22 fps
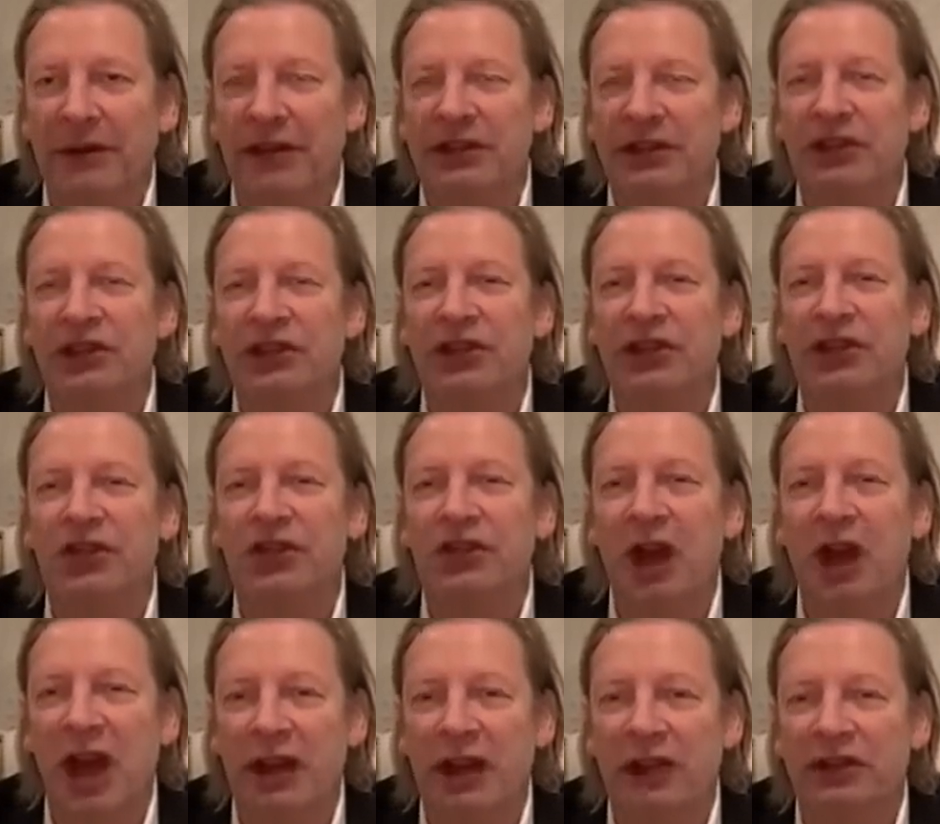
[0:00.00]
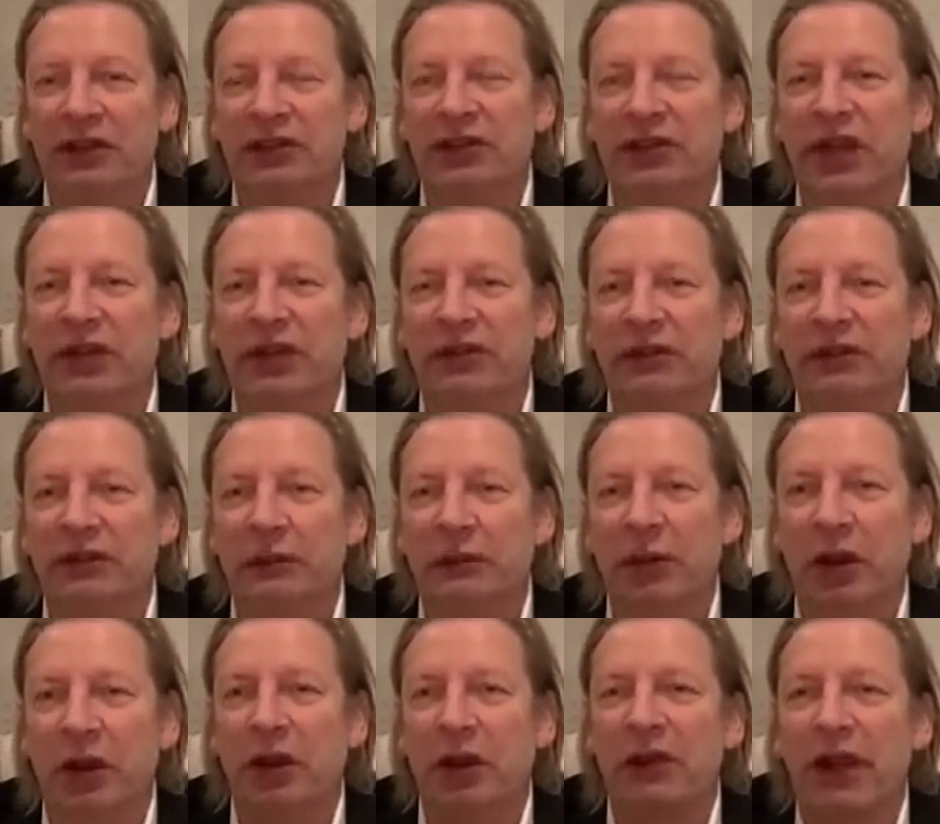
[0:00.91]
It's the United States of
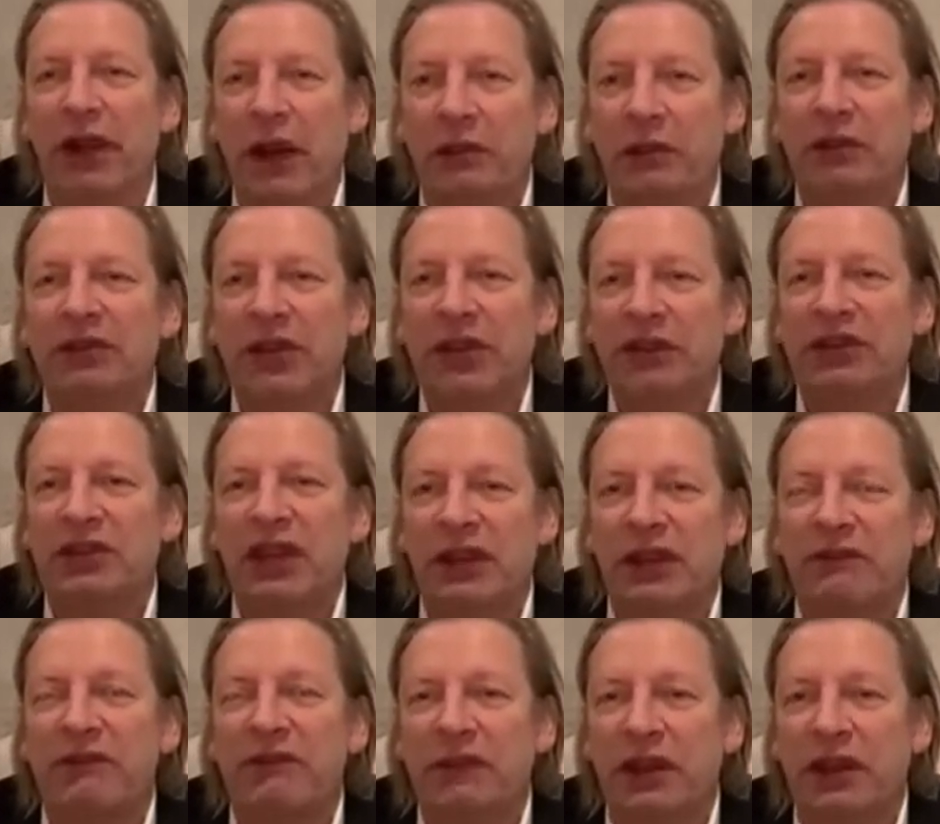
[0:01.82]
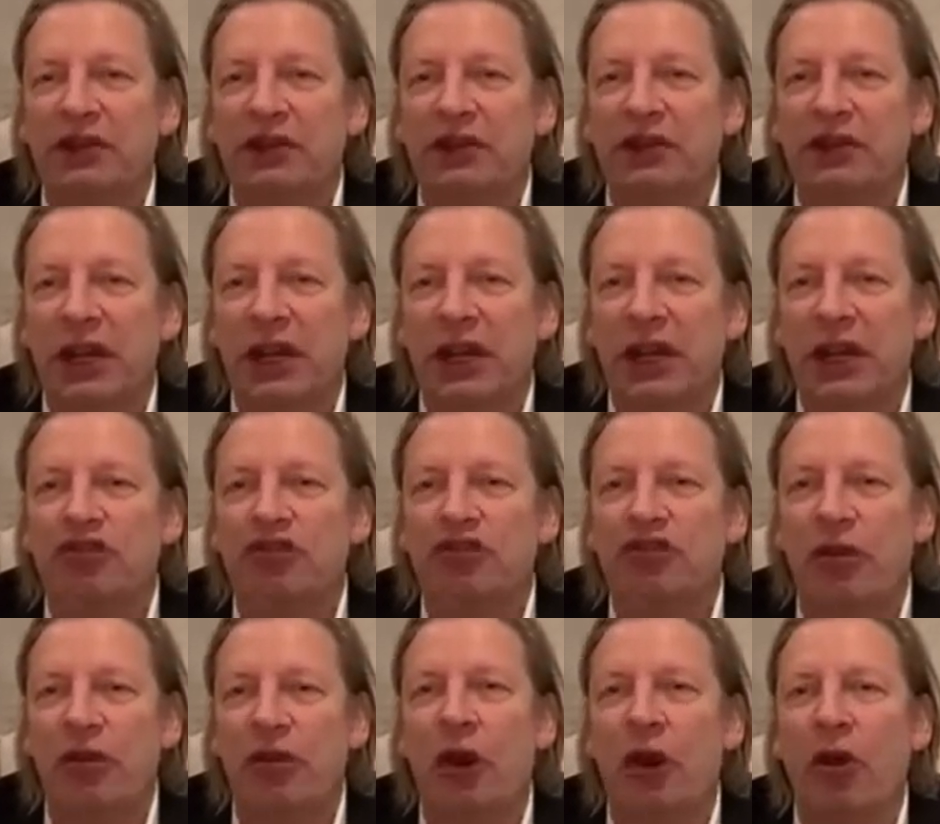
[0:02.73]
America. That was his conviction. It
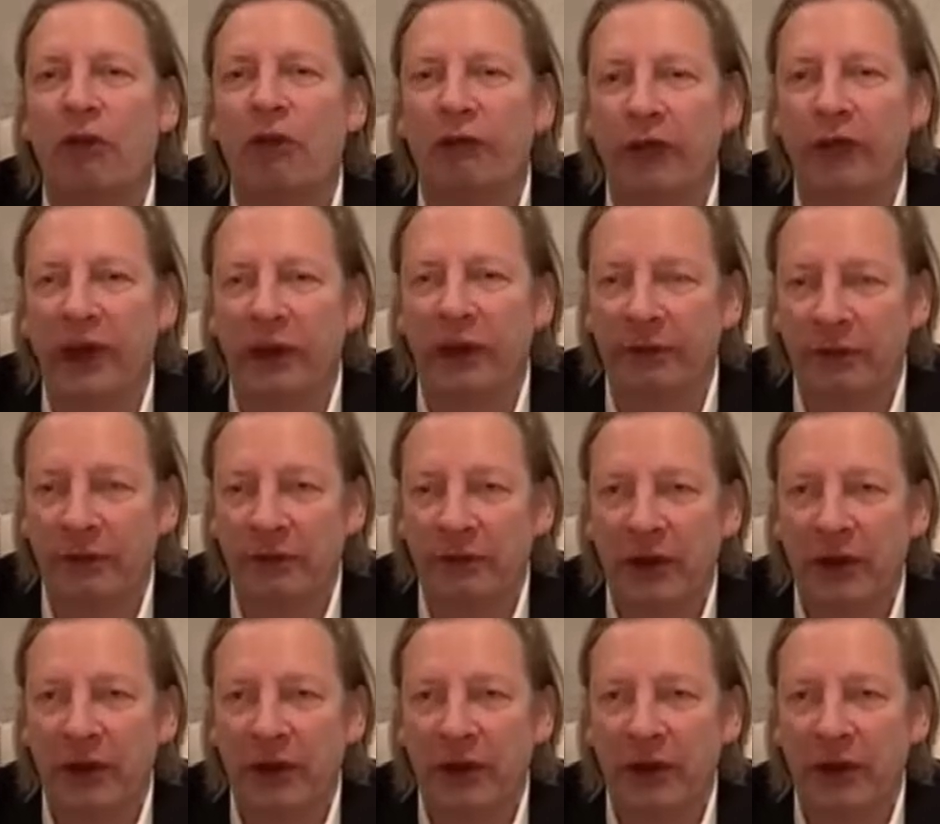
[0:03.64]
drove him,